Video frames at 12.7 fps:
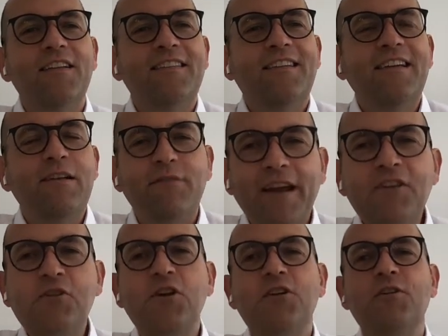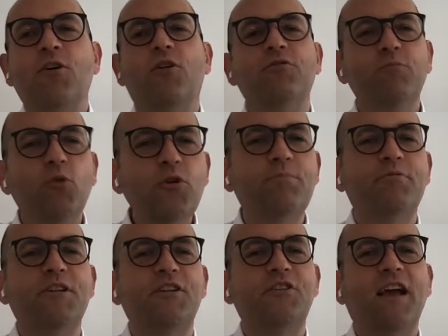the invention of
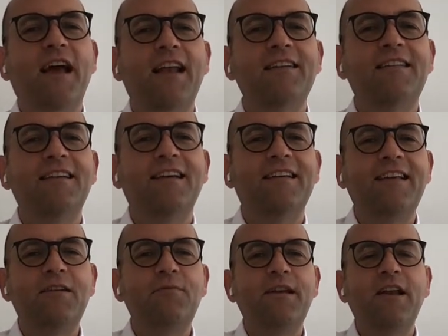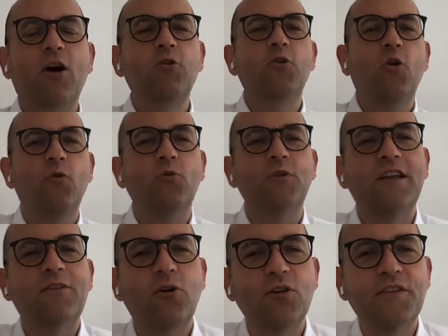Muybridge and uh, that we now know
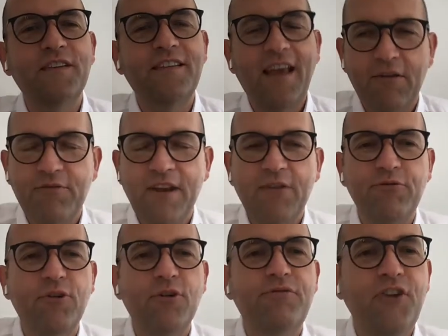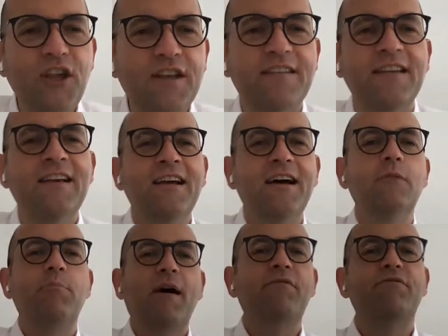that horses have their four feet
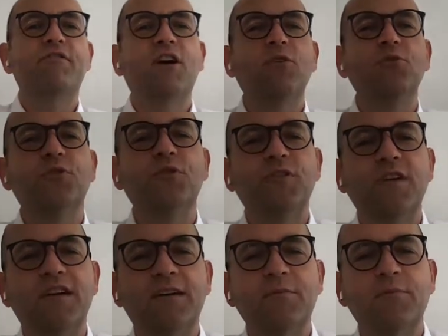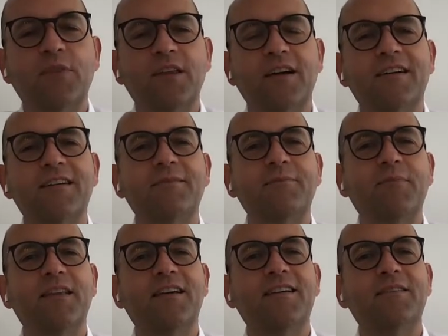above ground um,
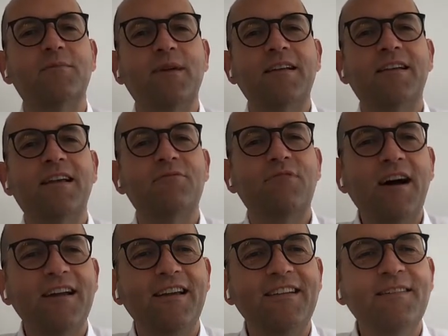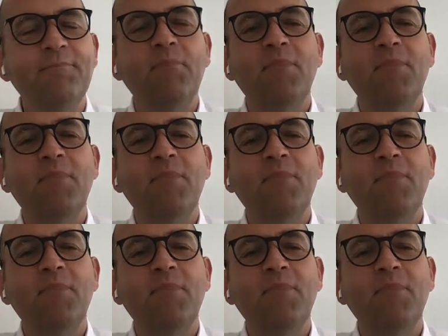um, uh, when they ride,